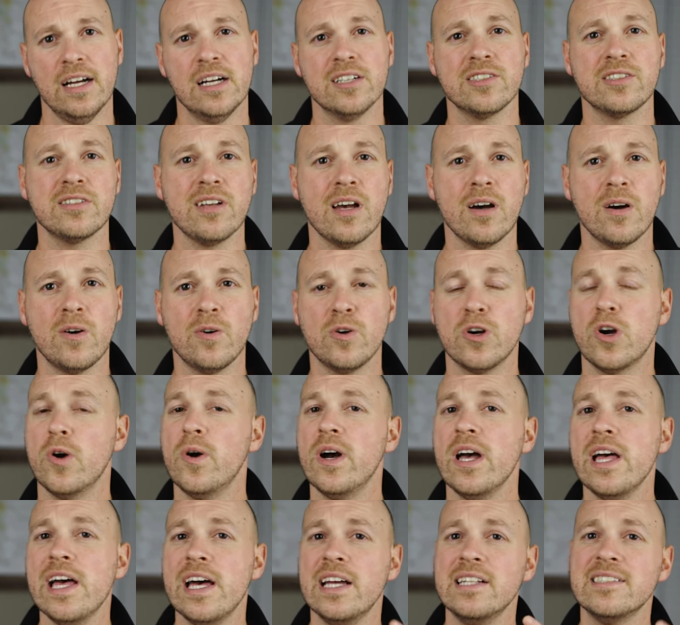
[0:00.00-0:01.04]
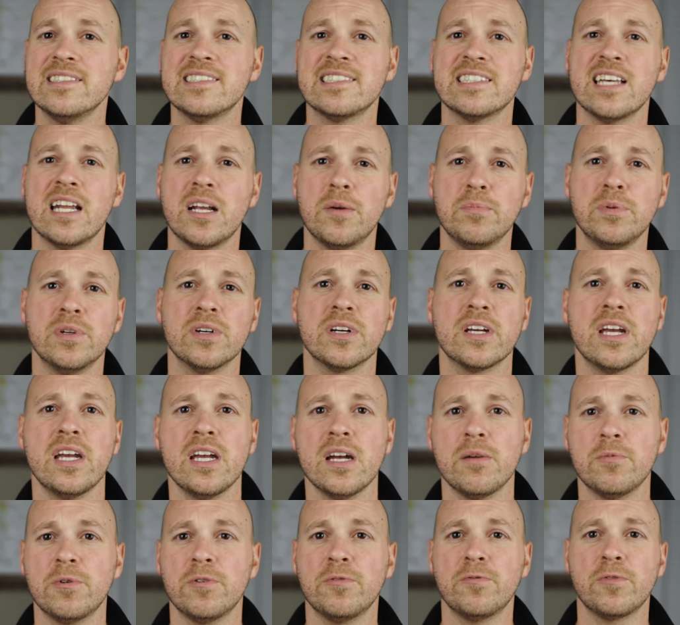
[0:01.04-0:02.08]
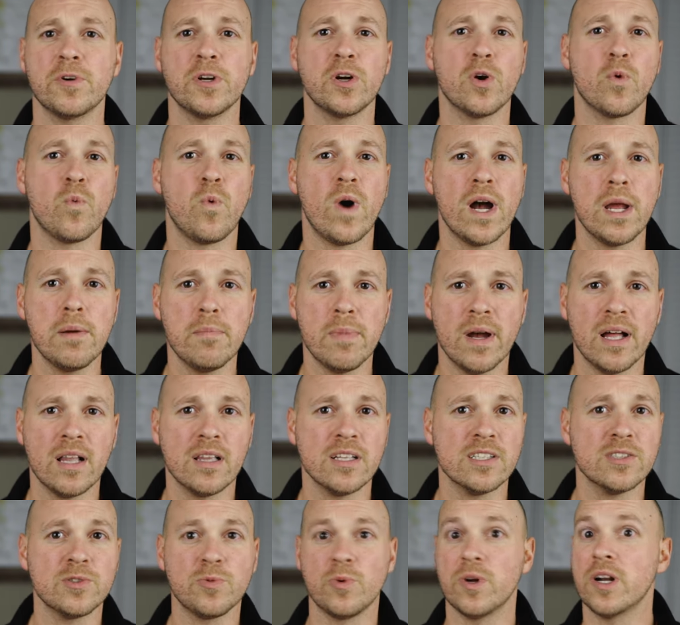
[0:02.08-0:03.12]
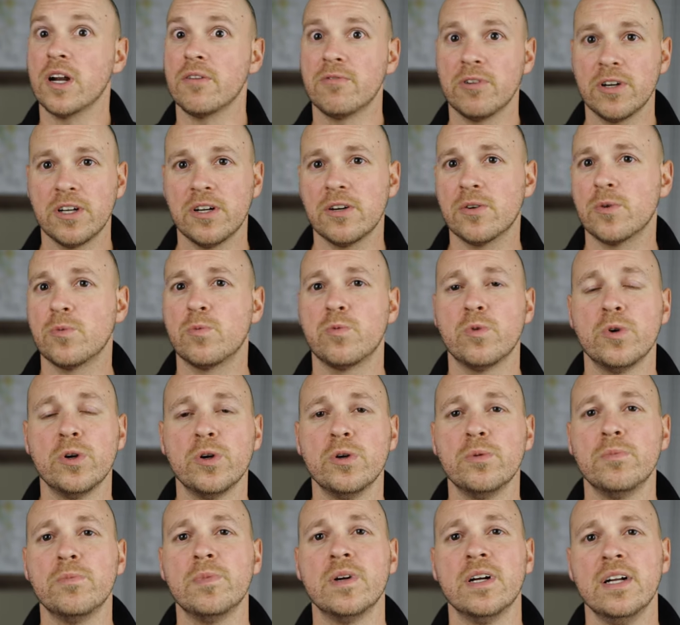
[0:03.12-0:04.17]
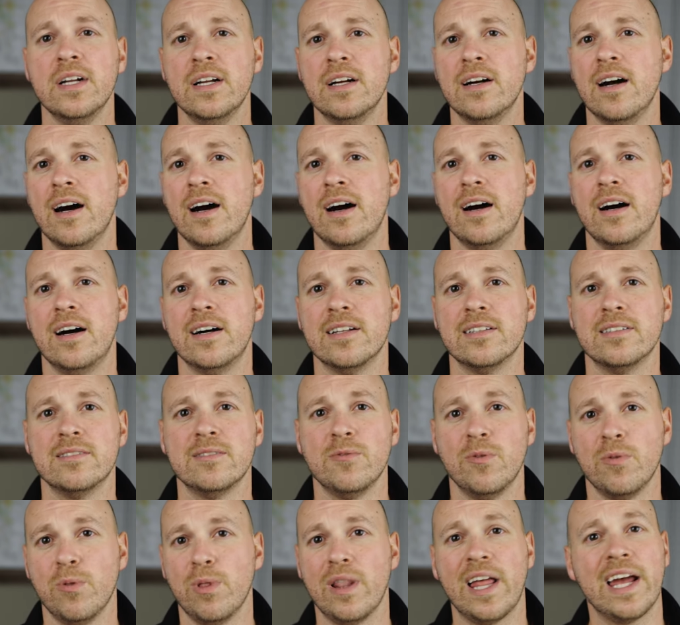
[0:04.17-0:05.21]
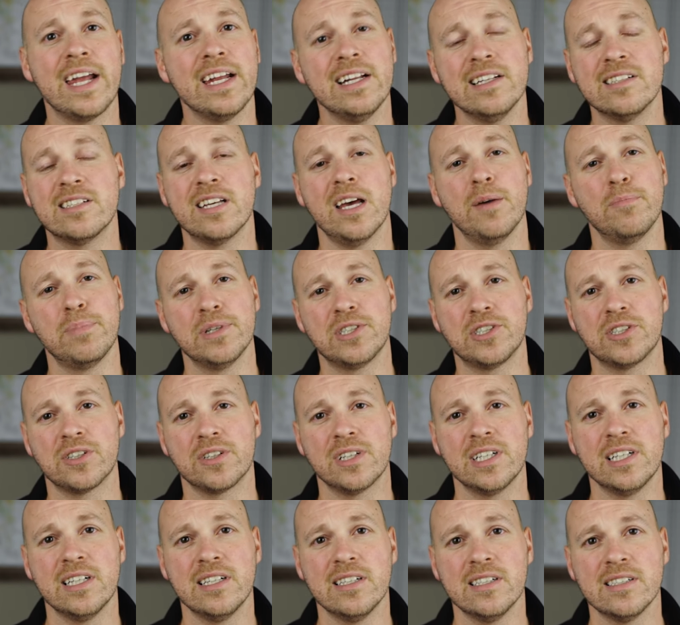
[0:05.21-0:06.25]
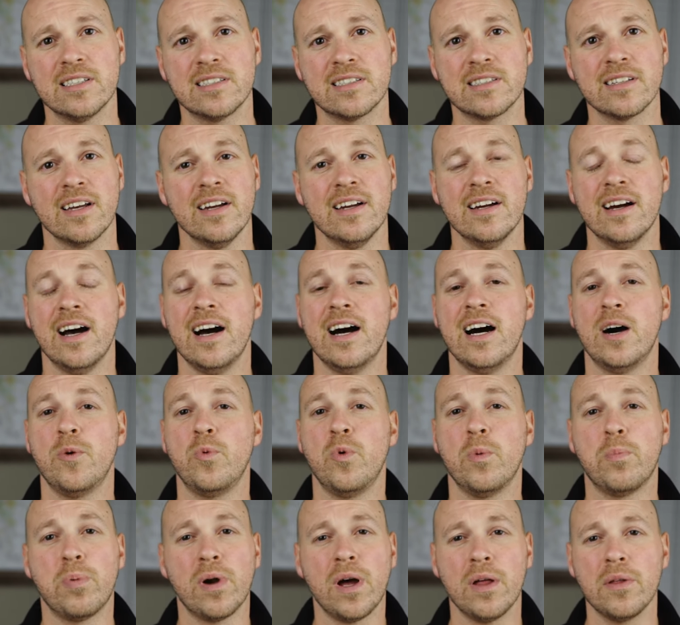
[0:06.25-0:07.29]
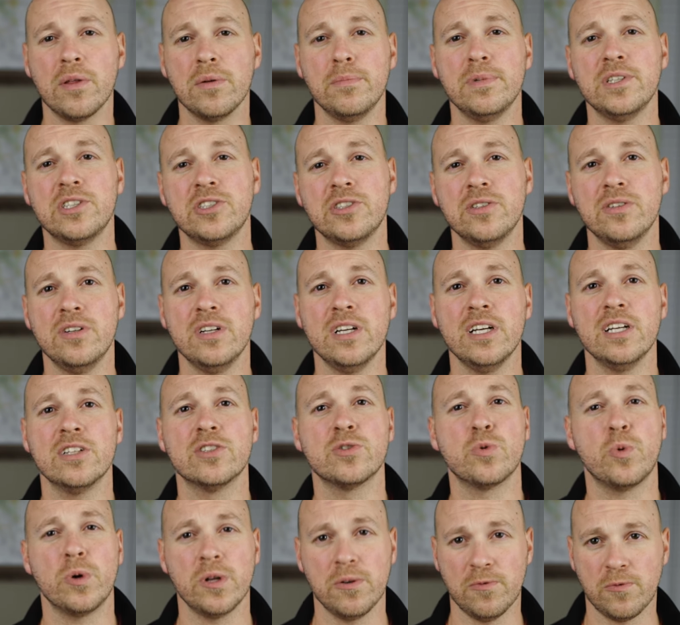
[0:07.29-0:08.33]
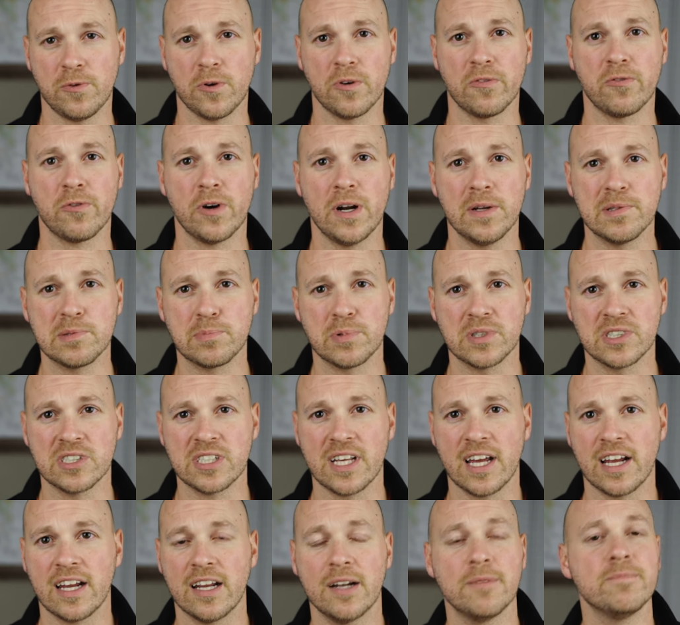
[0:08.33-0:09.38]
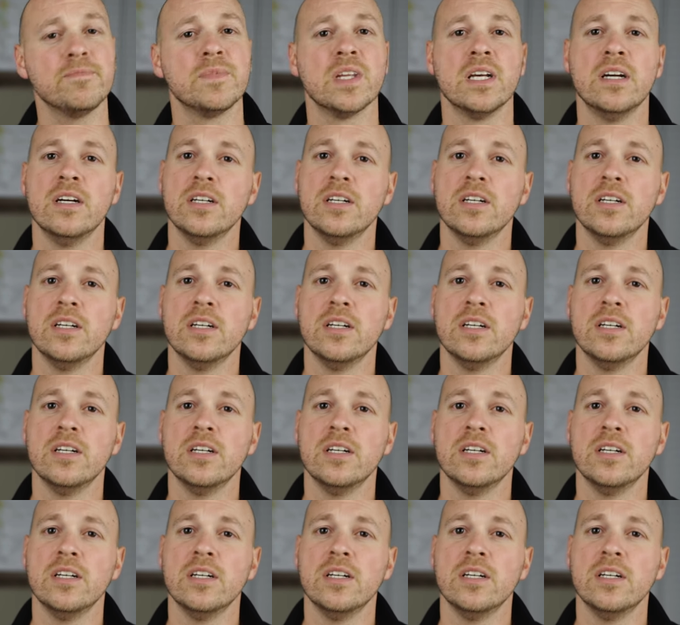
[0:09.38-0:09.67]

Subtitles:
So go ahead and set up your camera for your white balance, whatever your room light temperature is. We'll probably be shooting in 24 frames per second.